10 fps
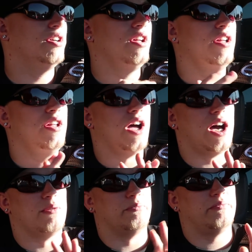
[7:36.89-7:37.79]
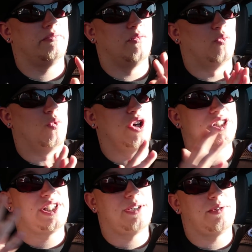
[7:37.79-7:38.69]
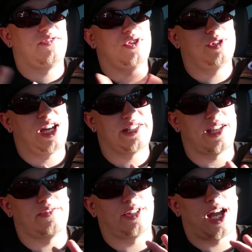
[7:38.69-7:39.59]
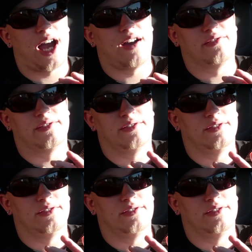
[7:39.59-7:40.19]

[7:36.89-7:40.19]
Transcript: one tip, if you guys ever have